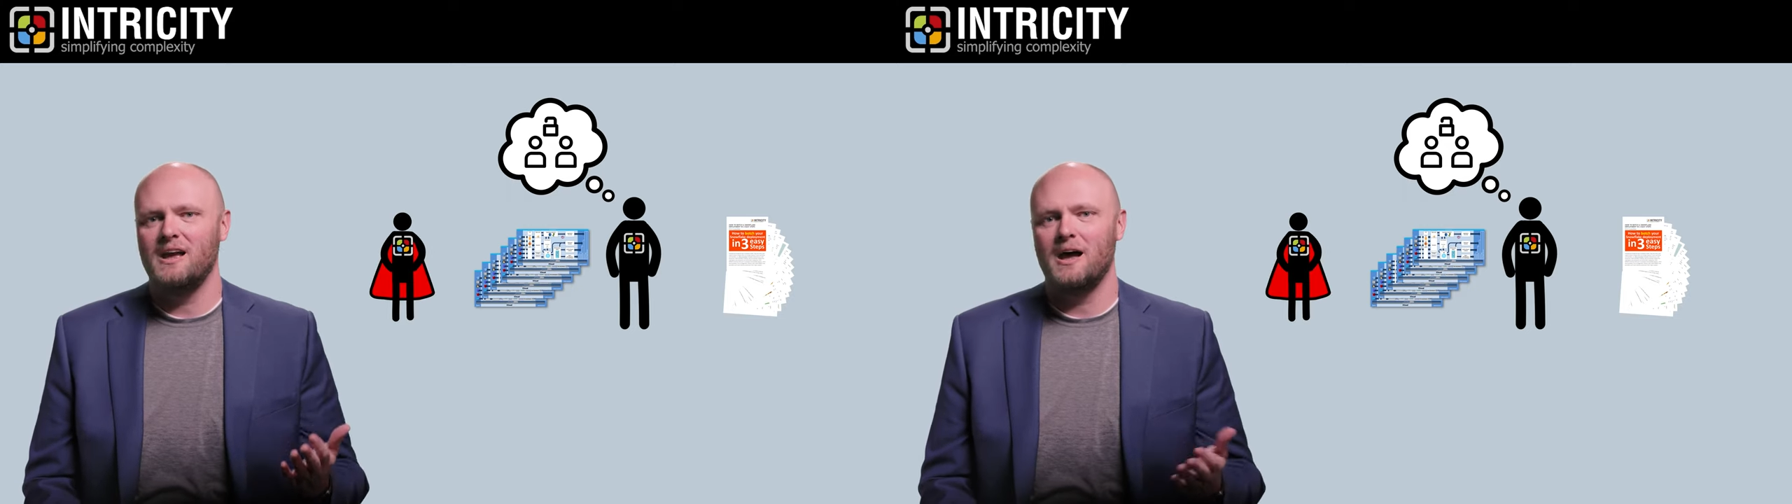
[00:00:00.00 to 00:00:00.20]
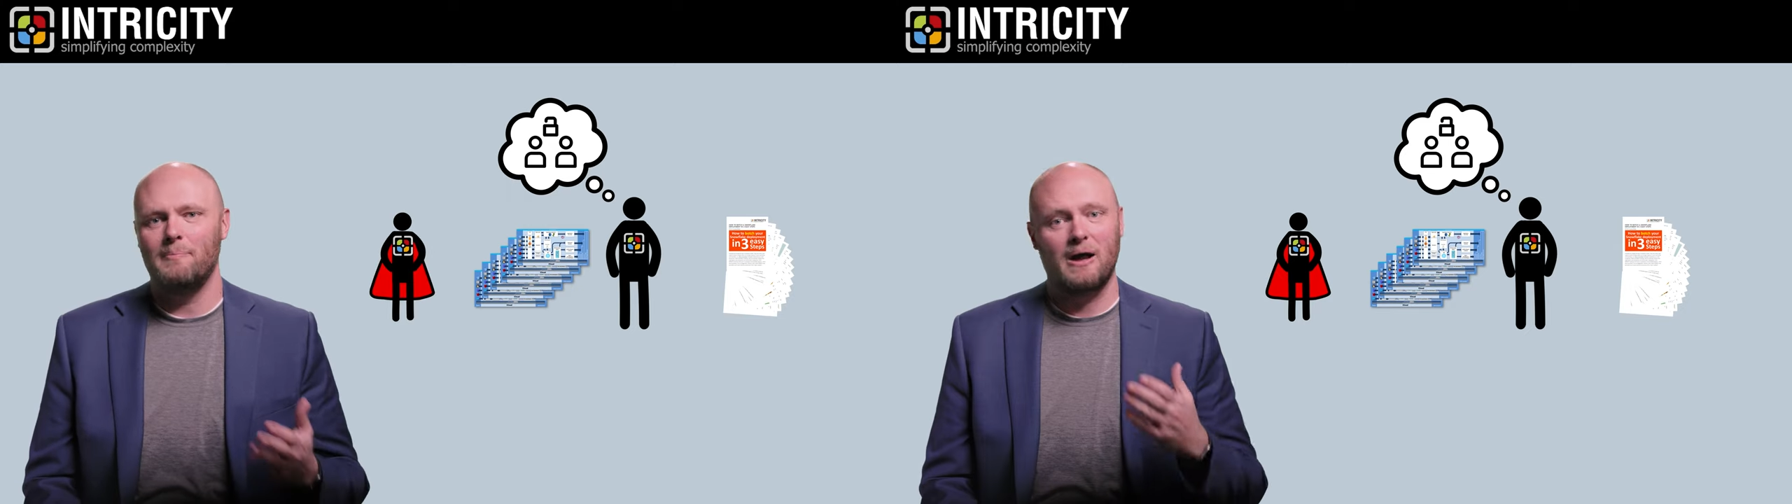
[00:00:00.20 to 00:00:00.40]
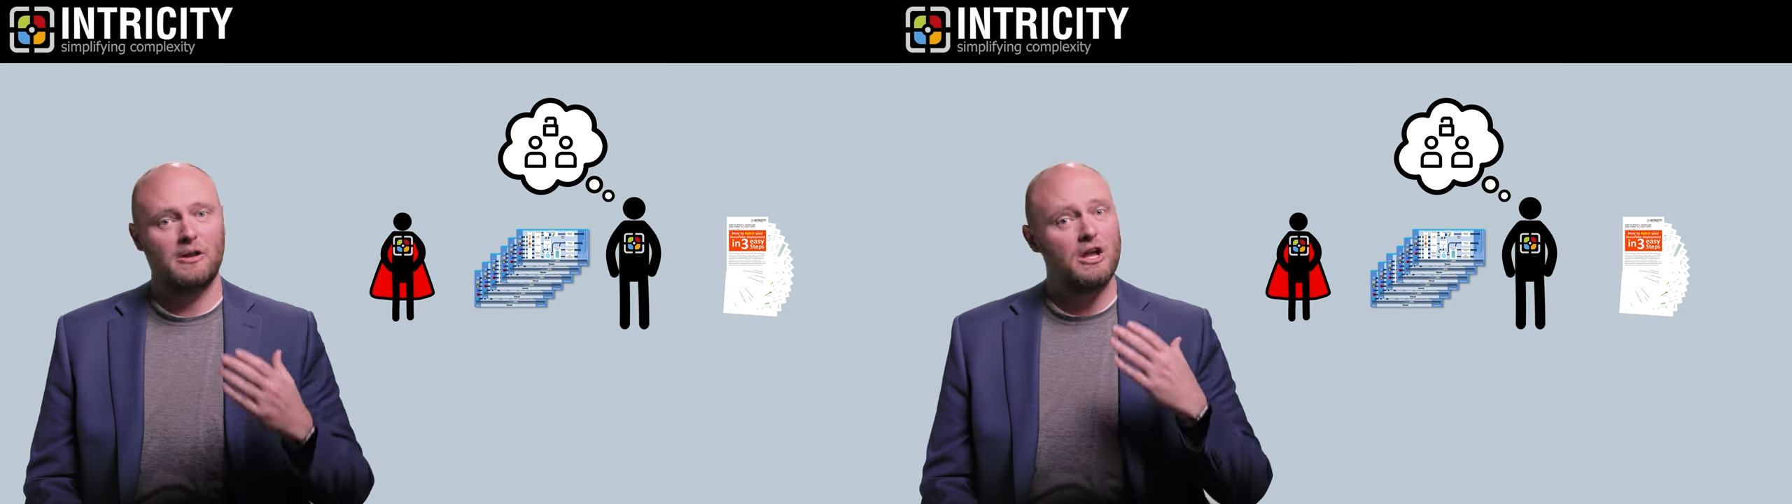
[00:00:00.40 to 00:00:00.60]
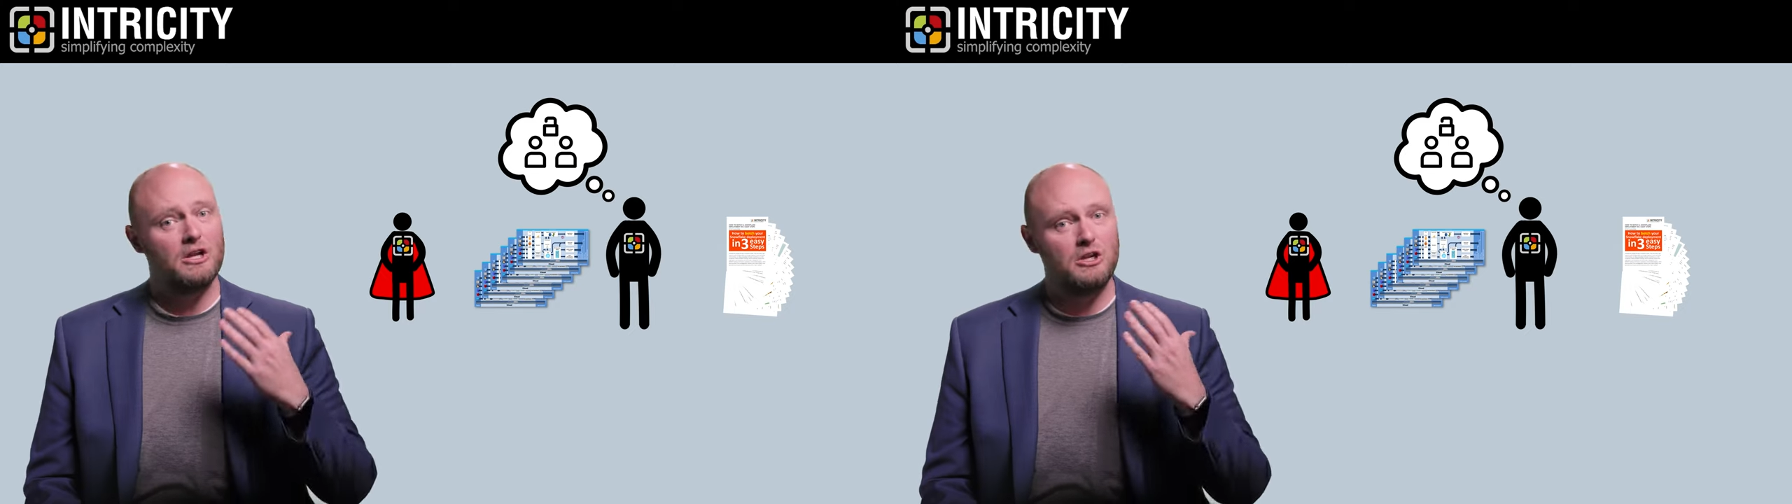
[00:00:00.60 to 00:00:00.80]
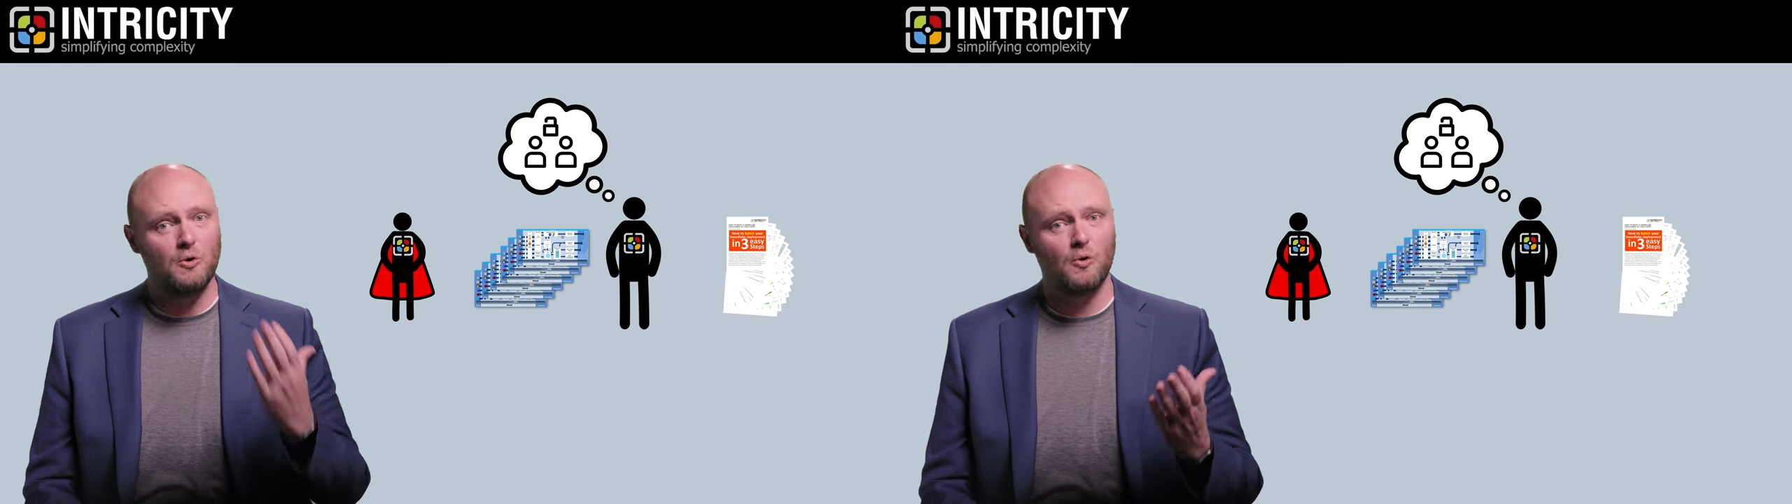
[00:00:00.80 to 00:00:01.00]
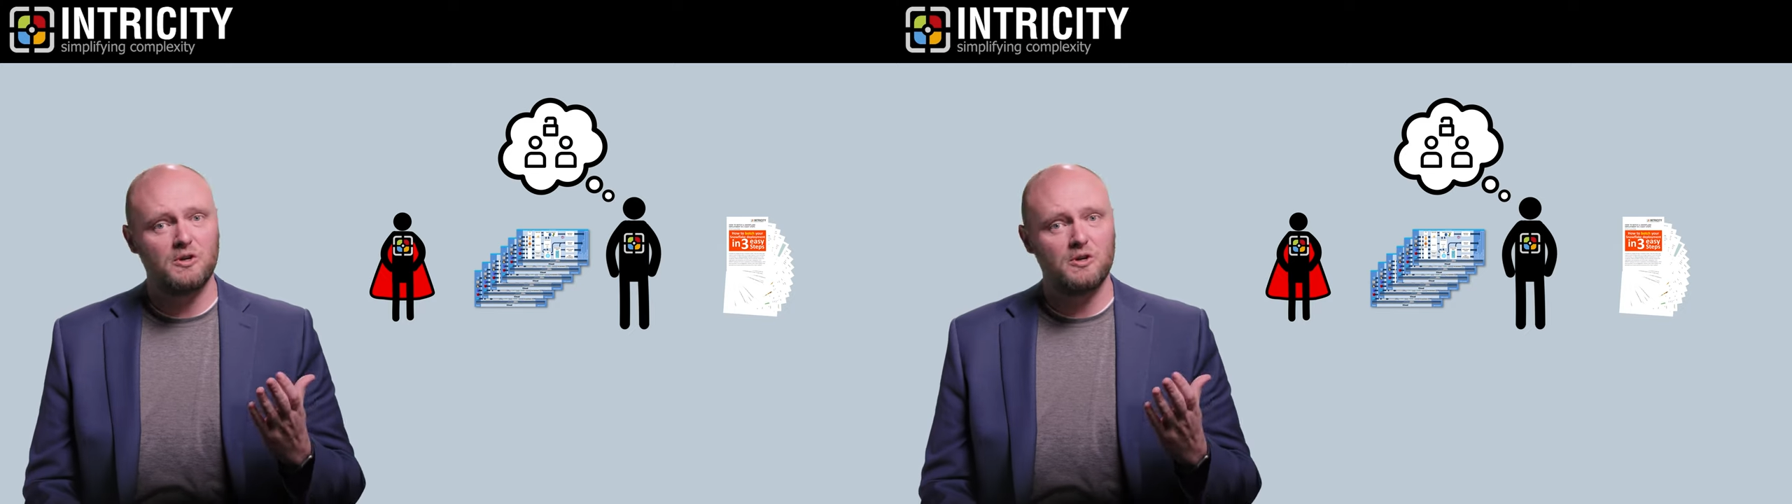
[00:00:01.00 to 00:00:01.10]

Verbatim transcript: about your